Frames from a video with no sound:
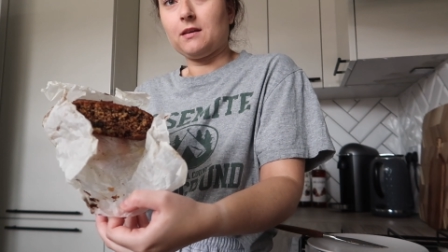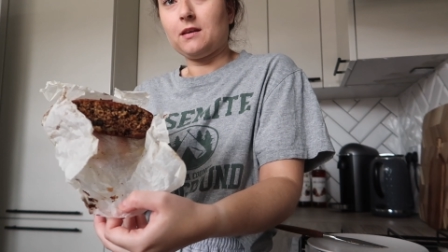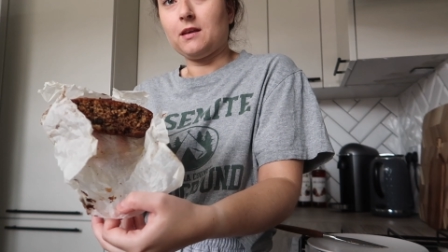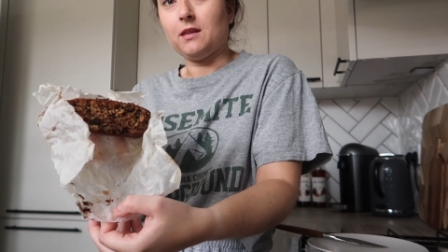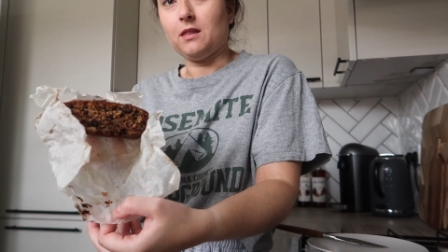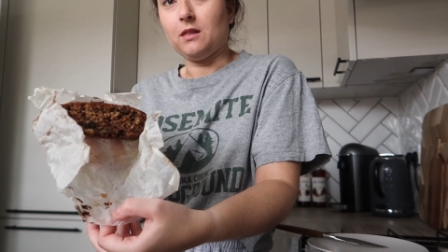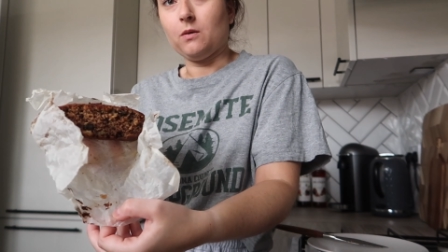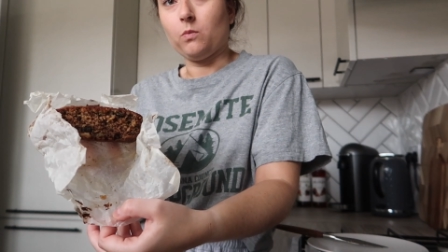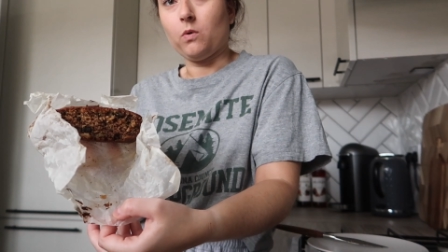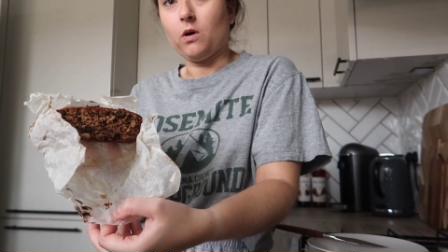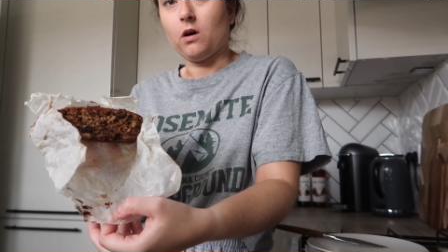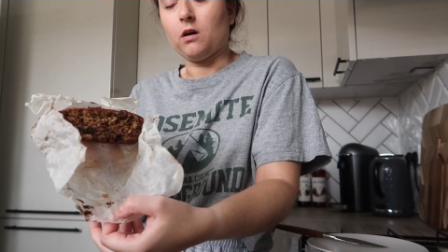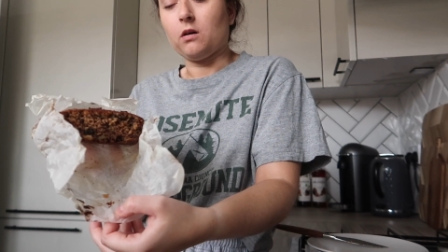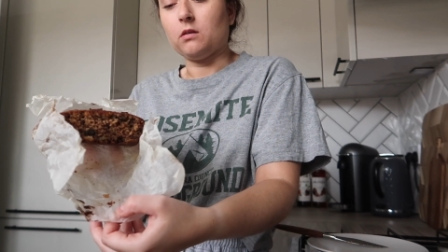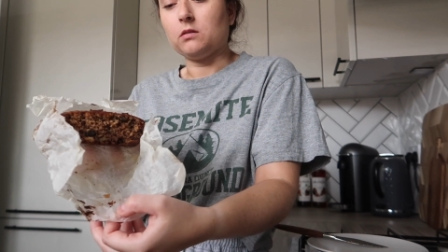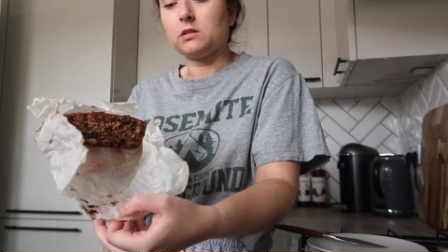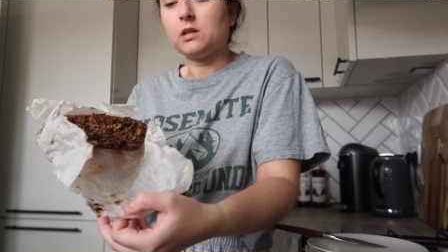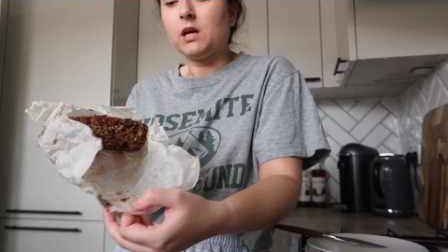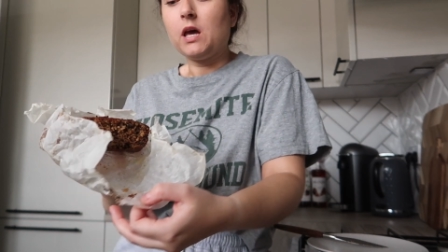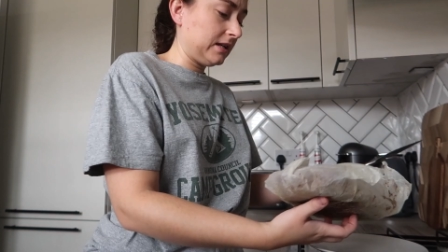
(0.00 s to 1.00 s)
in the
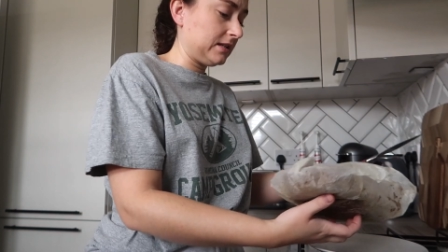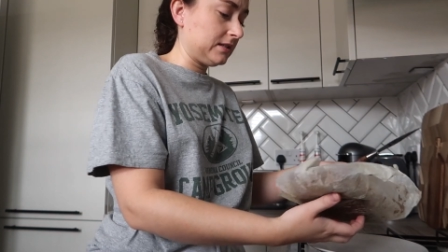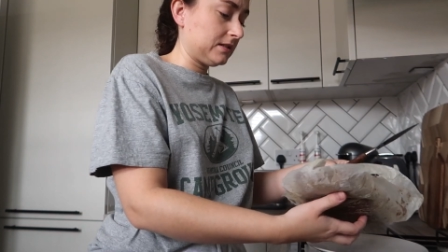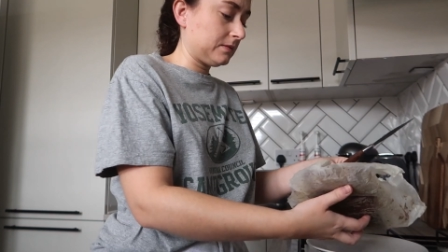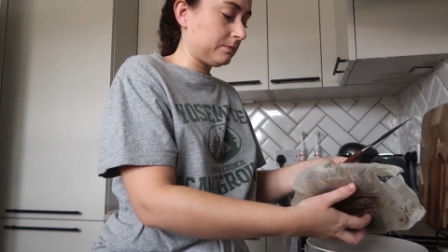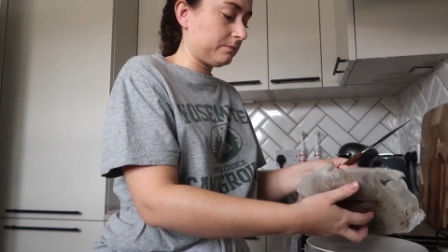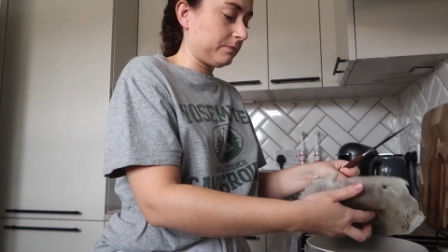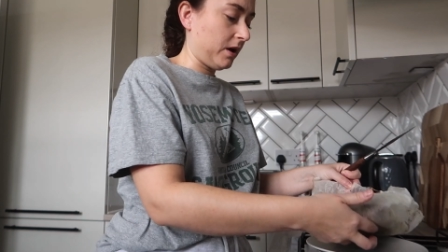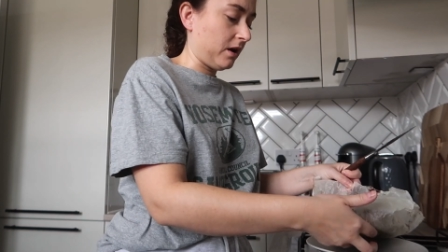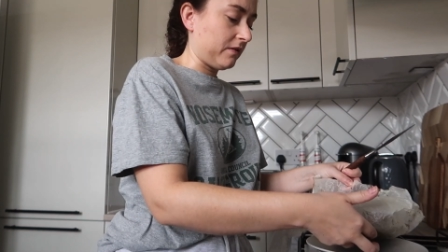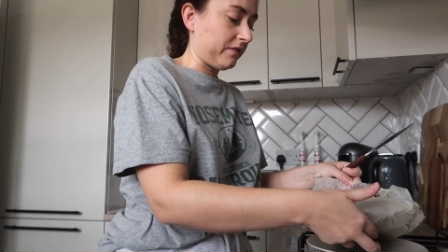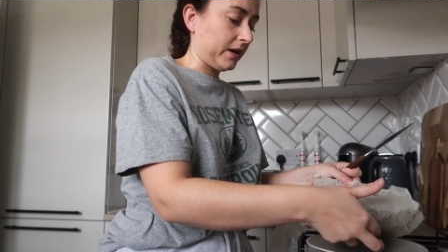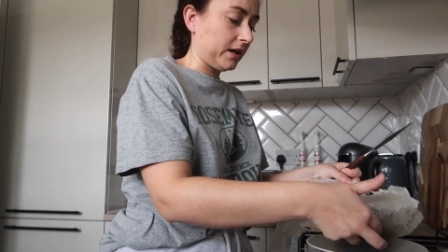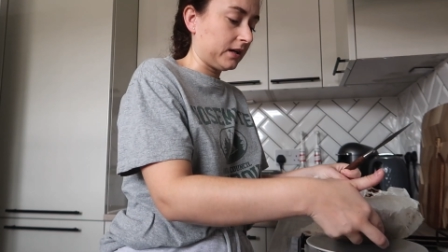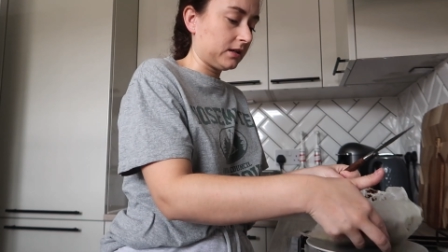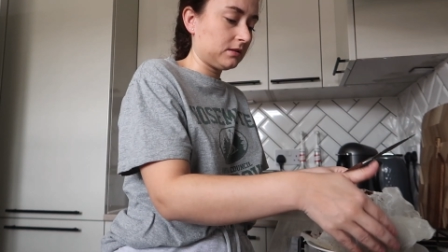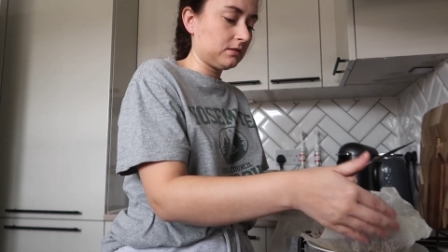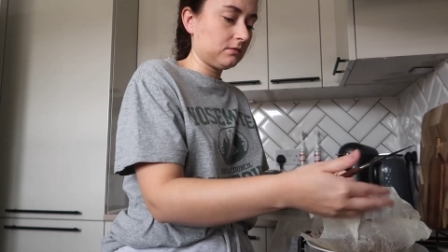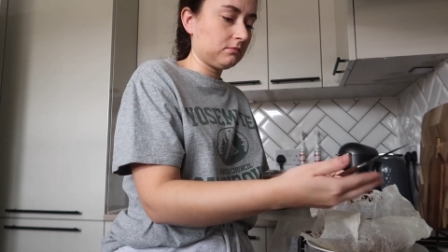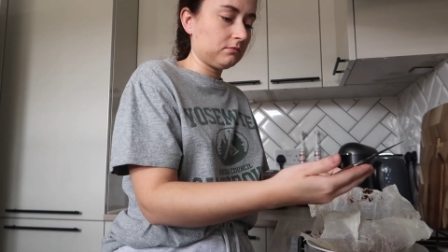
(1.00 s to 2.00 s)
world. It tastes perfect.